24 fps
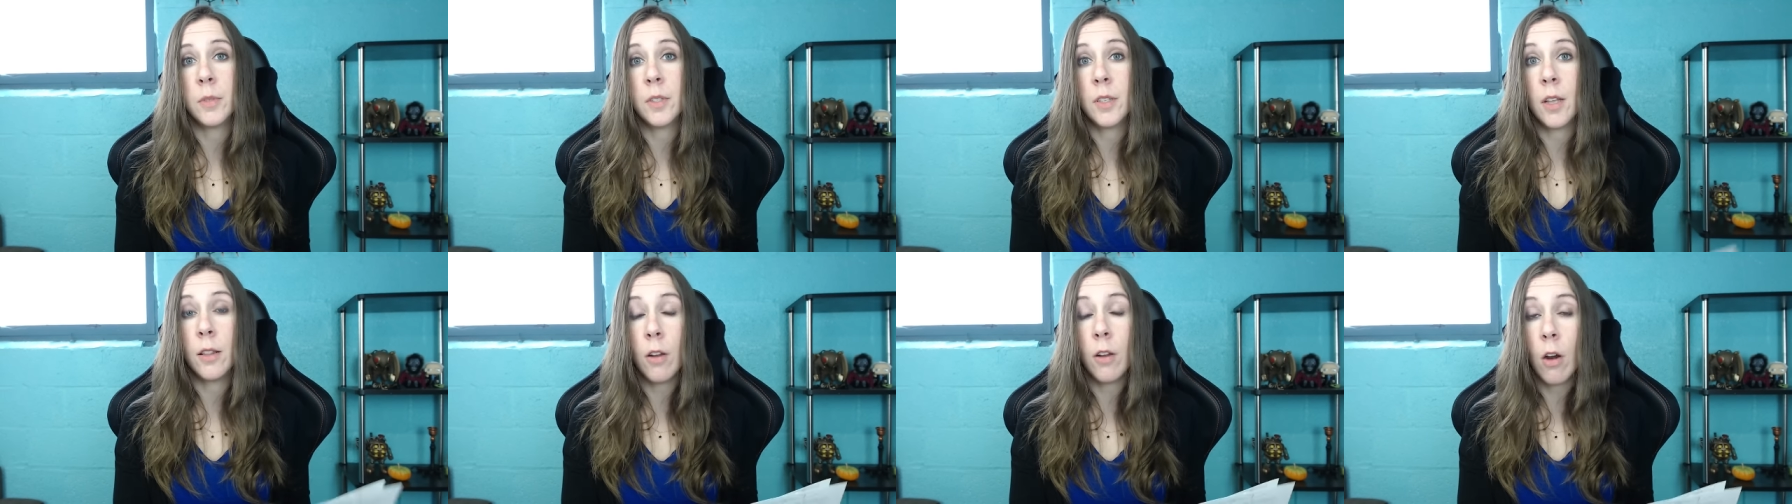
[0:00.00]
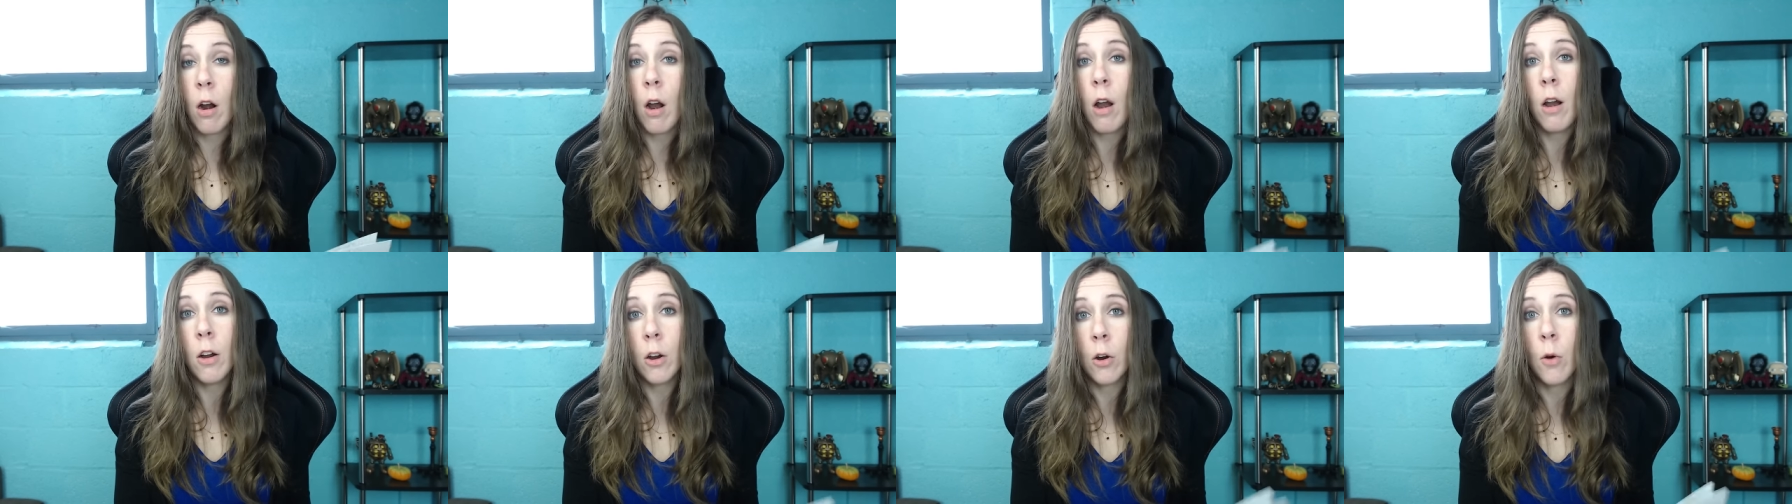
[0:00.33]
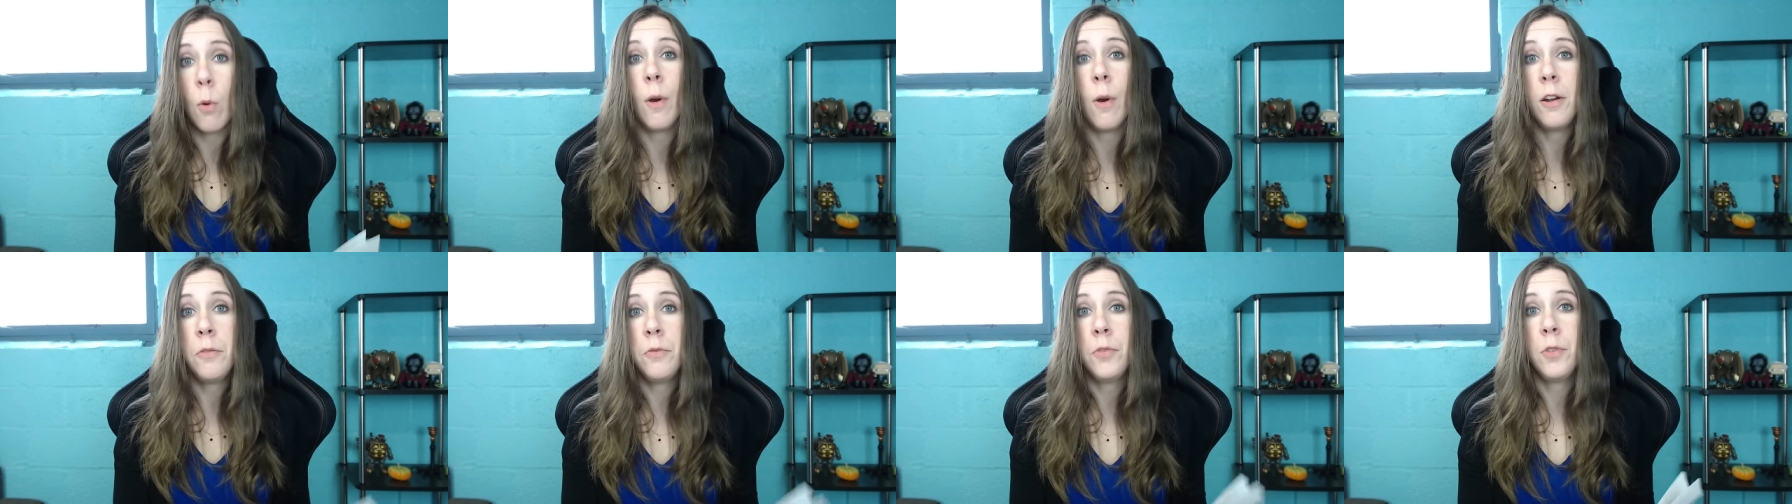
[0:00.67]
and there are
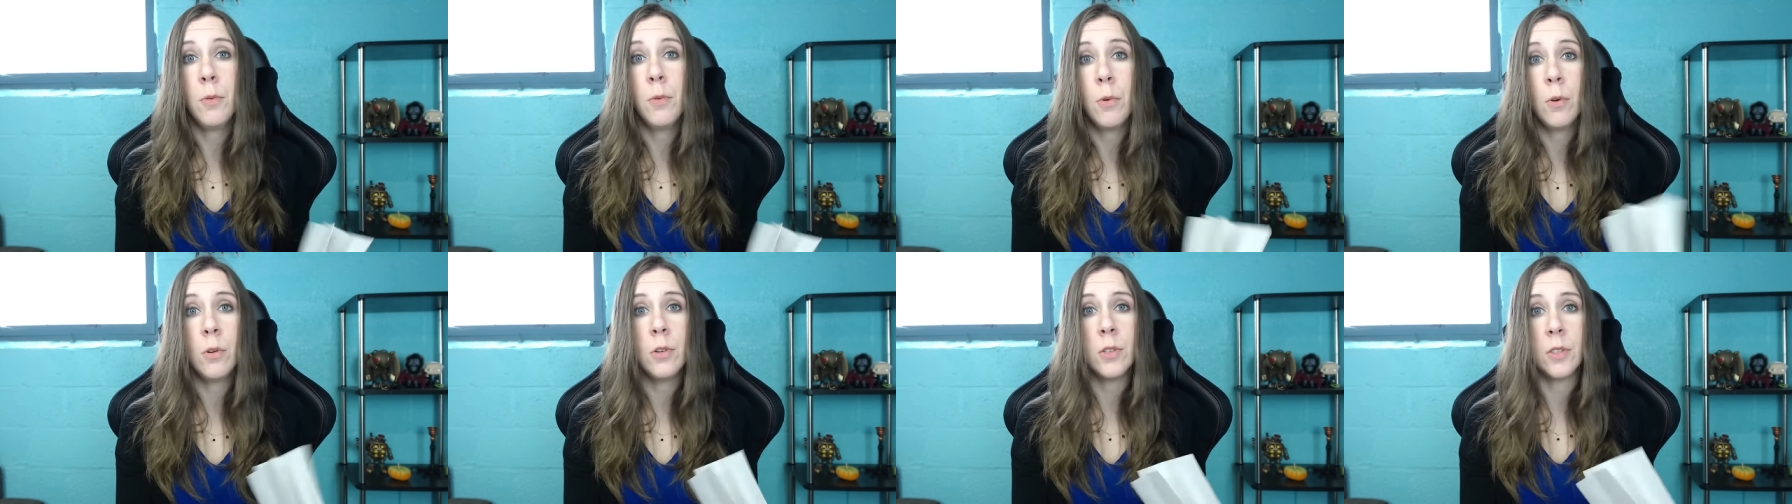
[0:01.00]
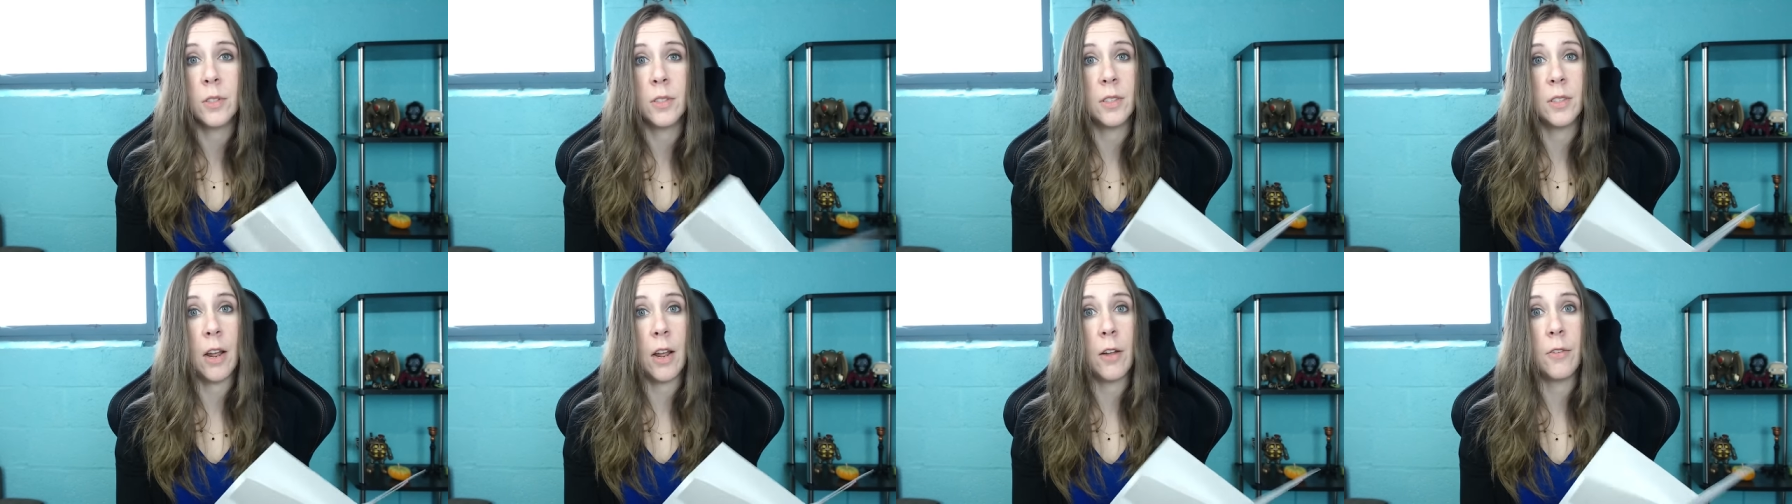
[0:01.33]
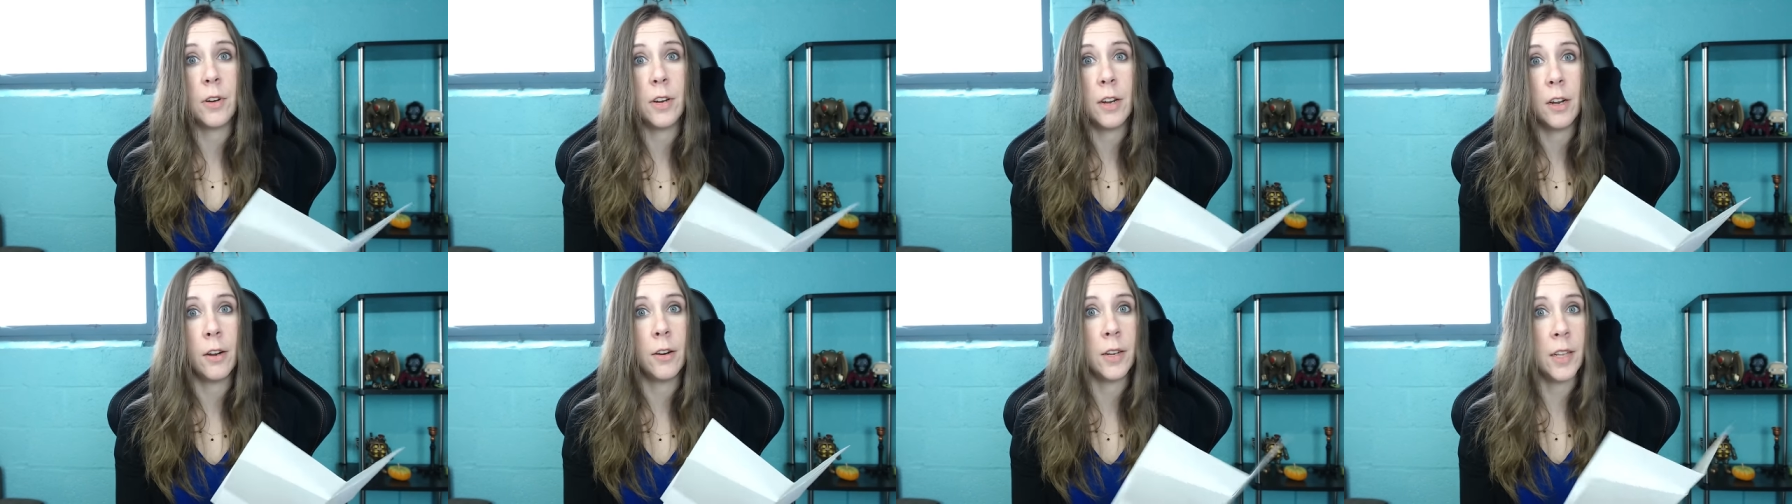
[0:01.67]
quite a few horses down
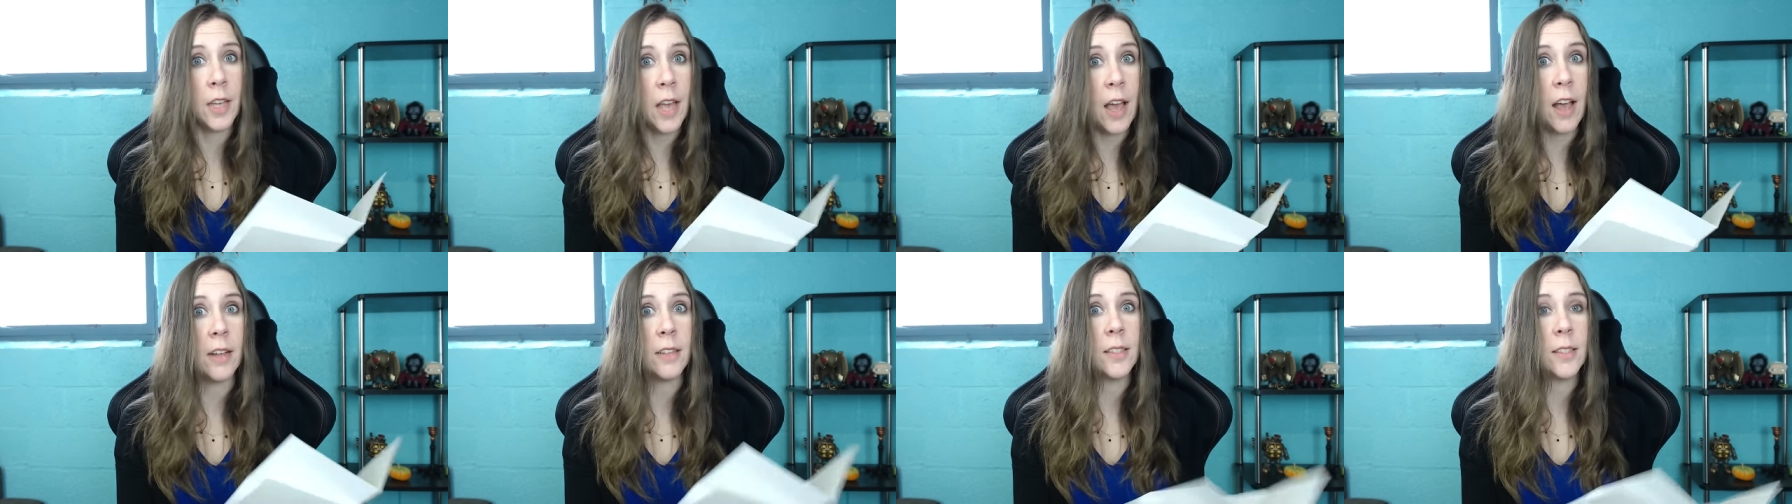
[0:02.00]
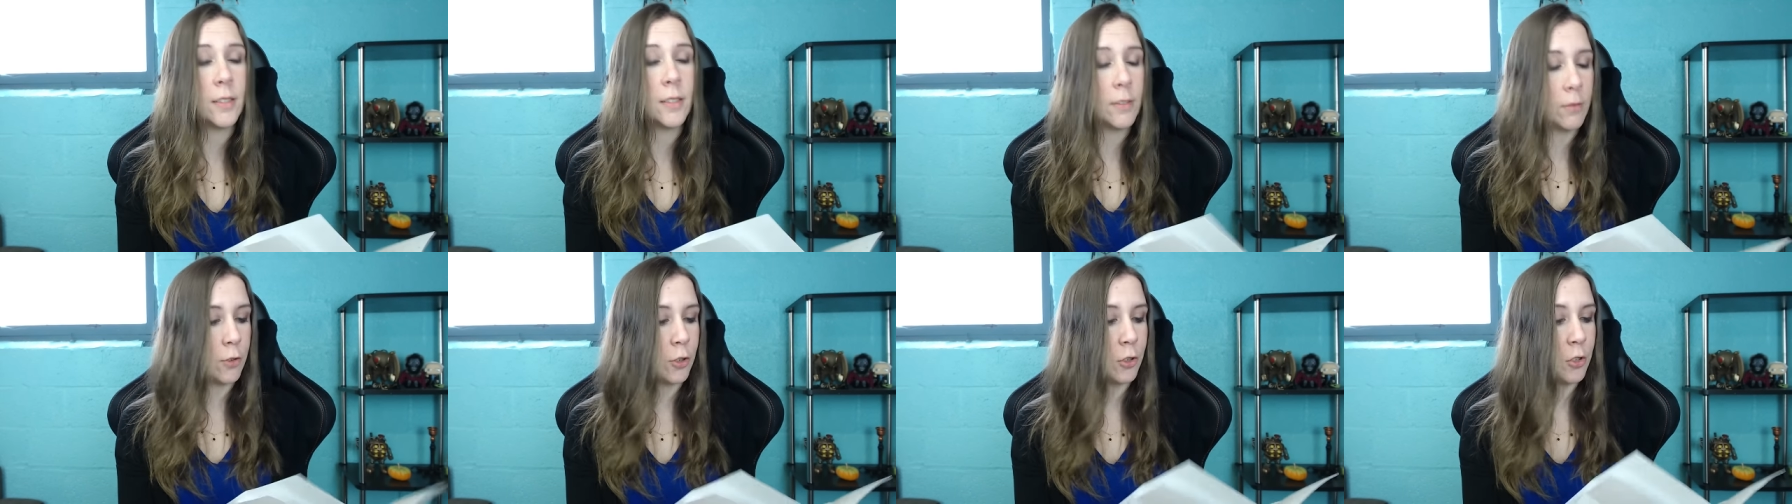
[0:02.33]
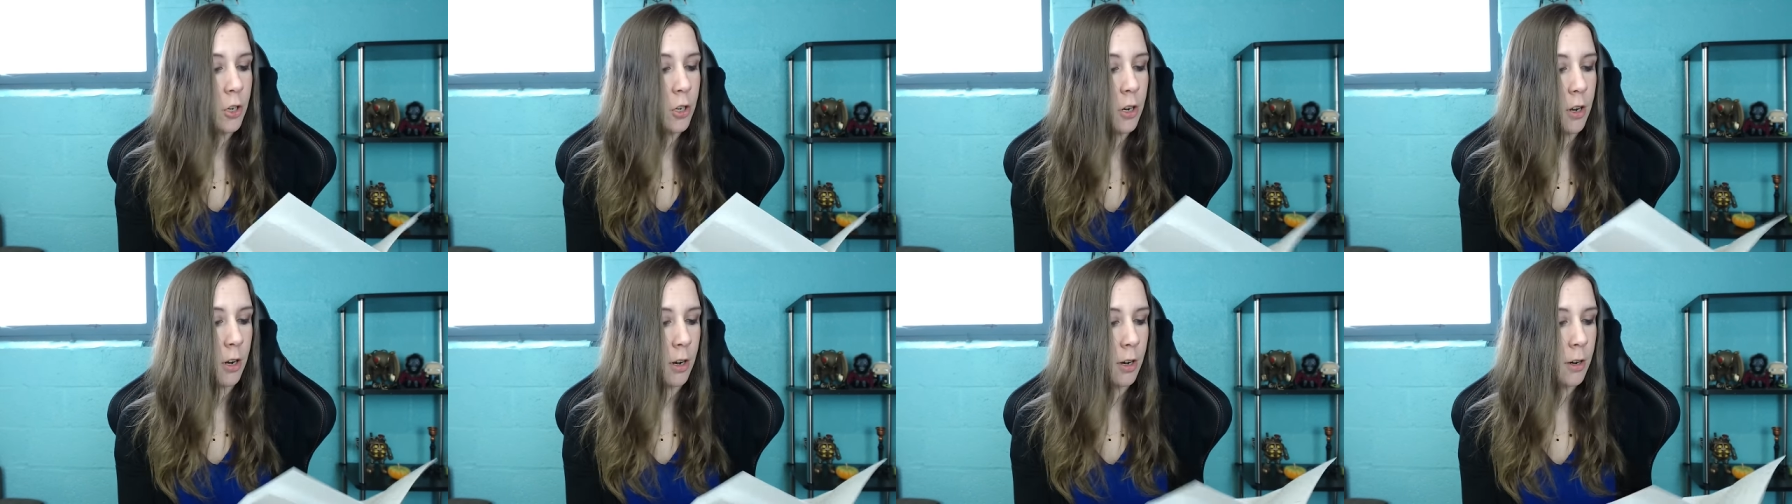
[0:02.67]
here, yes, for
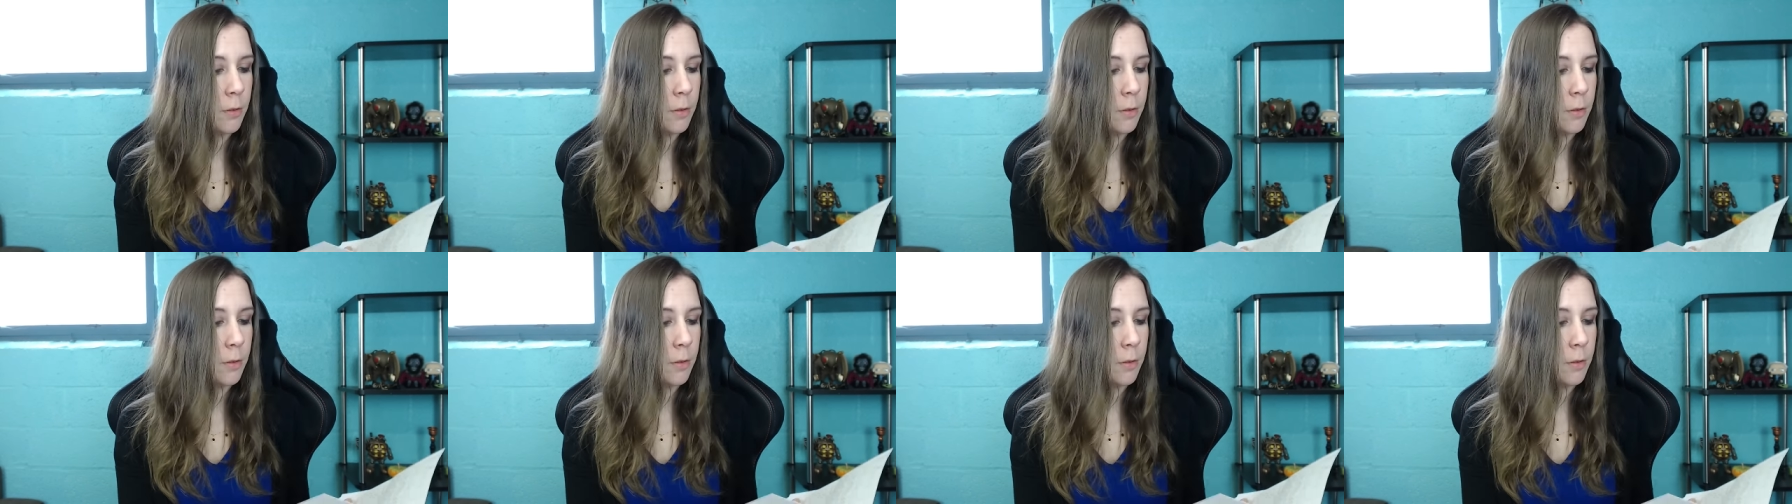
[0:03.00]
sure.